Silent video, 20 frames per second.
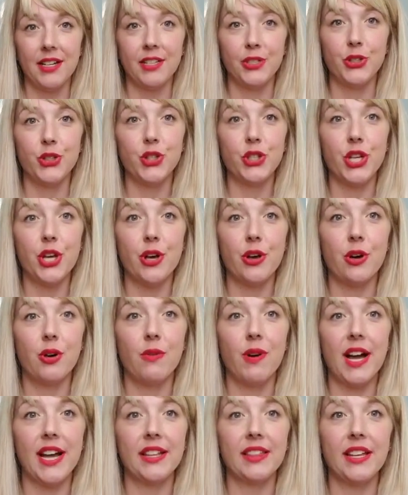
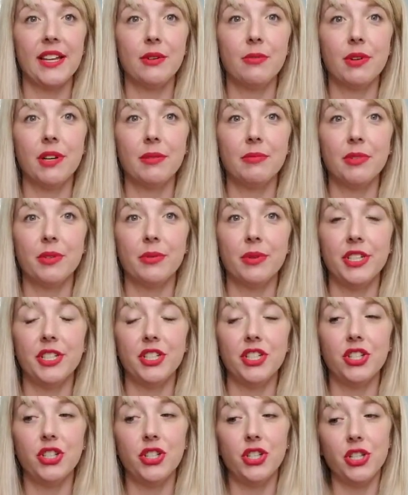So I think what I'm going
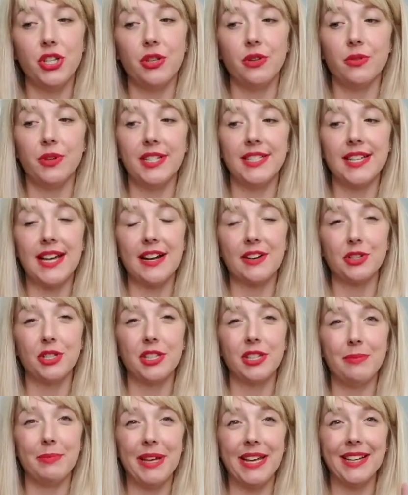to do is
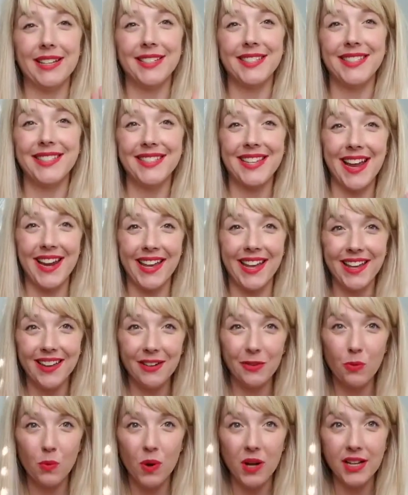actually make a second
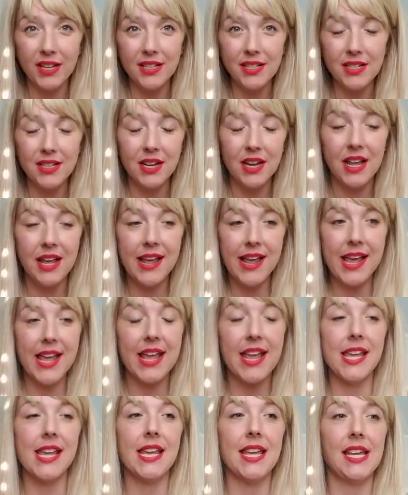one.
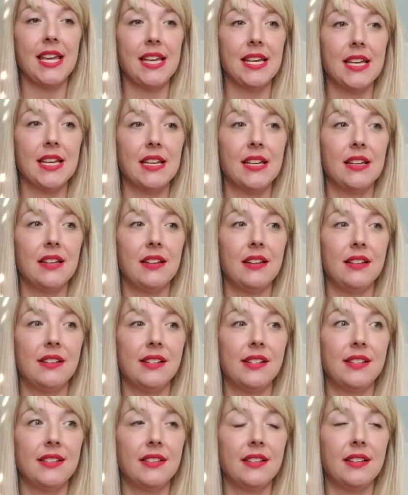
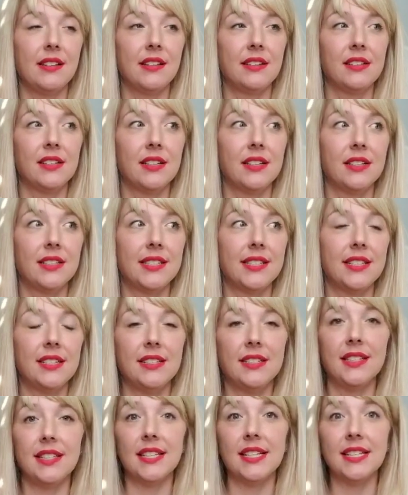And
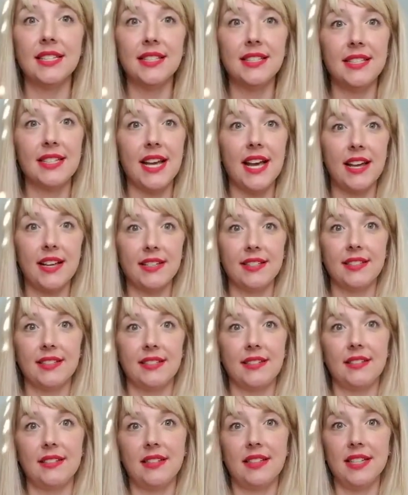since this
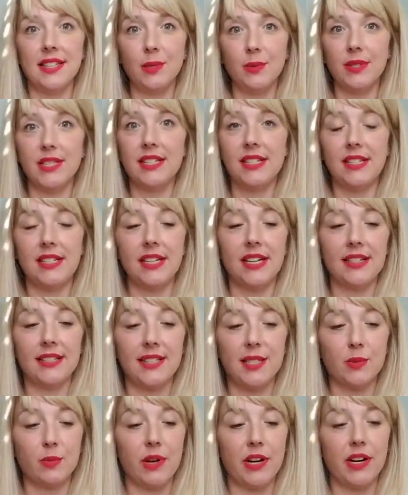was the
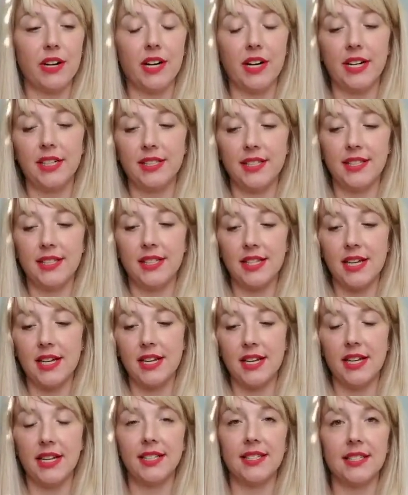test sweater, it's
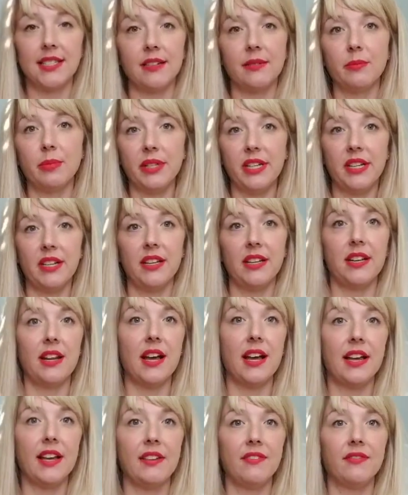done, it's completed.
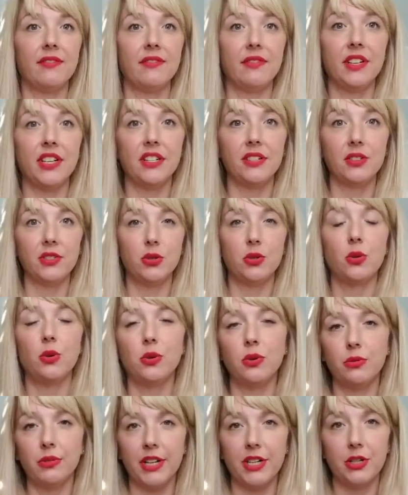I've
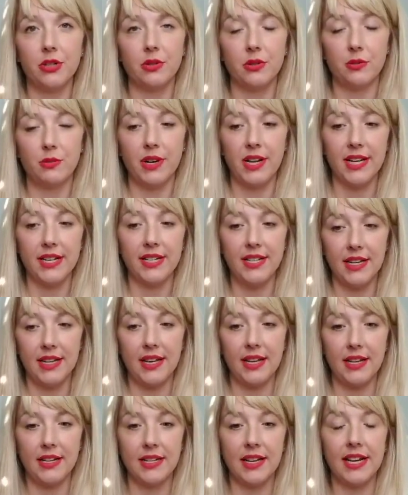told Rachel what I did.